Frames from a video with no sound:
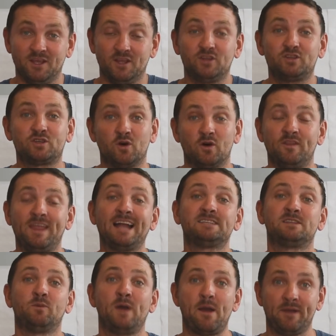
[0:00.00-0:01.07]
So that's
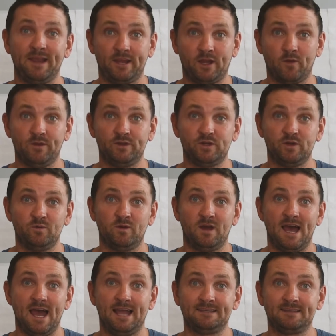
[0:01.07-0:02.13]
the way I would encourage you
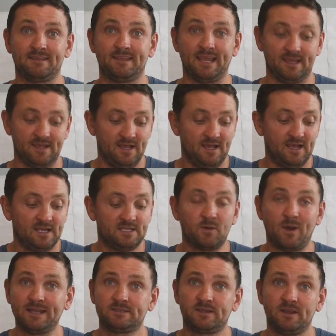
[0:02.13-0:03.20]
to think. To
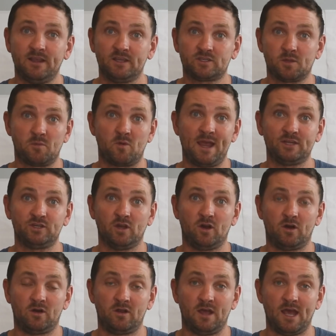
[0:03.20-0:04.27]
answer and summarize
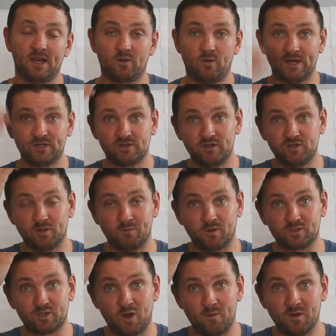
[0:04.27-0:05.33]
your questions, your
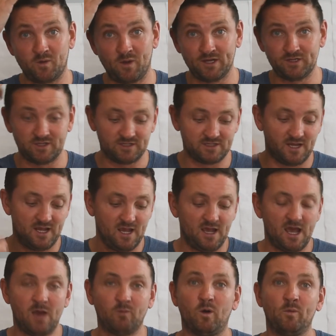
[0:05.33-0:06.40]
most common questions,
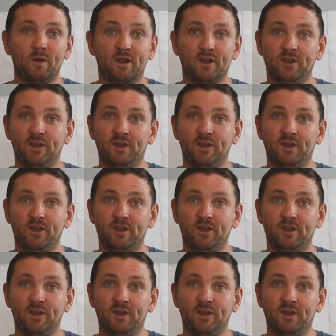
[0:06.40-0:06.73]
what we're going